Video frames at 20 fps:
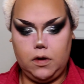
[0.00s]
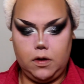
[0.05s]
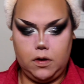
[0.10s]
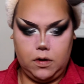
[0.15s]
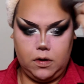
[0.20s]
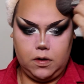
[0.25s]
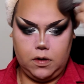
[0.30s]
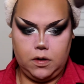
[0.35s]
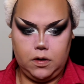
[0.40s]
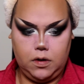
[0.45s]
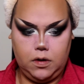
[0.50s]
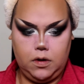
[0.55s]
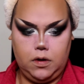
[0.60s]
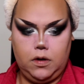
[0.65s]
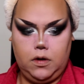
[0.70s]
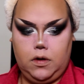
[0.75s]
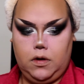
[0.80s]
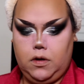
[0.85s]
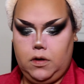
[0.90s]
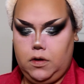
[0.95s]

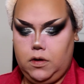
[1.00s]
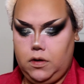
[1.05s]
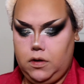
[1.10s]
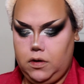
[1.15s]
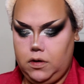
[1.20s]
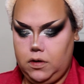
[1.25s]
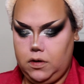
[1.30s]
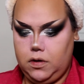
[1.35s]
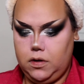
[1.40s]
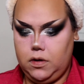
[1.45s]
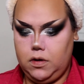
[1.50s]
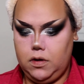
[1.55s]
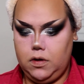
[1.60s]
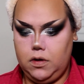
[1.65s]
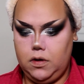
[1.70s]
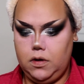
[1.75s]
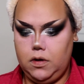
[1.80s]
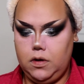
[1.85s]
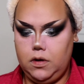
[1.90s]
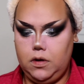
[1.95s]

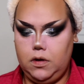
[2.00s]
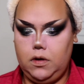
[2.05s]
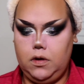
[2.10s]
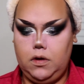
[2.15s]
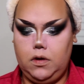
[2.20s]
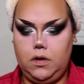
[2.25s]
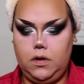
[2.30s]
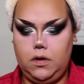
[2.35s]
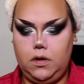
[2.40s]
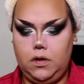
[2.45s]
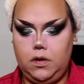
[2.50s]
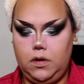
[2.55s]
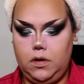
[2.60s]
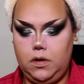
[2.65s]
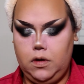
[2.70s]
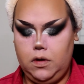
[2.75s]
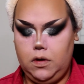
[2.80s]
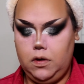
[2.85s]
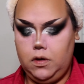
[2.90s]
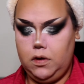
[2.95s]

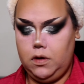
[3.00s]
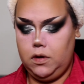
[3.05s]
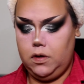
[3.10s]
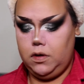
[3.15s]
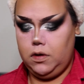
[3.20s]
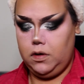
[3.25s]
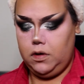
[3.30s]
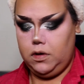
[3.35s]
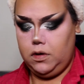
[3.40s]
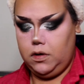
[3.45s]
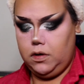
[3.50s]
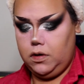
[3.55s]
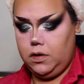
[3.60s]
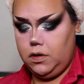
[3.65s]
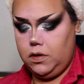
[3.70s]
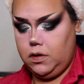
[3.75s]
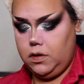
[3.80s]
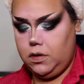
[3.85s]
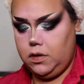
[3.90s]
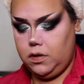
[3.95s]

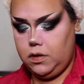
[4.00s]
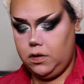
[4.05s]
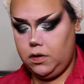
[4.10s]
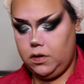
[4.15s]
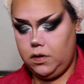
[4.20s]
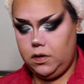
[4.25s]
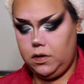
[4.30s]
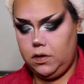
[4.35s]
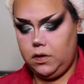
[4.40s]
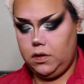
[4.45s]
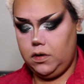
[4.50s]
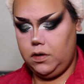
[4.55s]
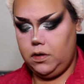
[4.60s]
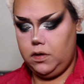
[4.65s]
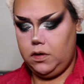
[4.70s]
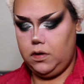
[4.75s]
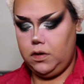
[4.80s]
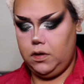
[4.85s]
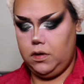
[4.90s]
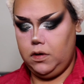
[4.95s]

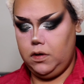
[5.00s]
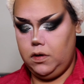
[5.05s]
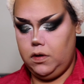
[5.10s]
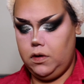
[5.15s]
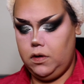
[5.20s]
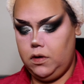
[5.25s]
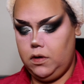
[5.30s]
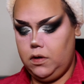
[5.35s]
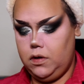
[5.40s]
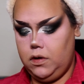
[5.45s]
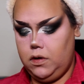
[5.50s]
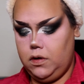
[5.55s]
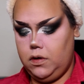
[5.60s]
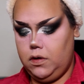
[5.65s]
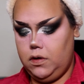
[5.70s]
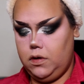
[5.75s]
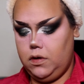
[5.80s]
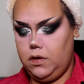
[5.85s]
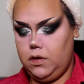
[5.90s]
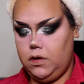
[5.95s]

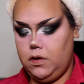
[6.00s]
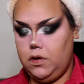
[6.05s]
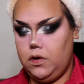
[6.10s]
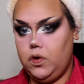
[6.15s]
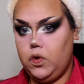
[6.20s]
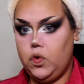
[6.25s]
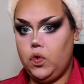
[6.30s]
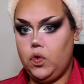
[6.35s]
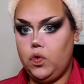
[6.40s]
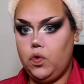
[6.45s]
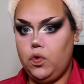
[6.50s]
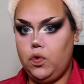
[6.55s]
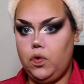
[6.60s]
Nobody speaks.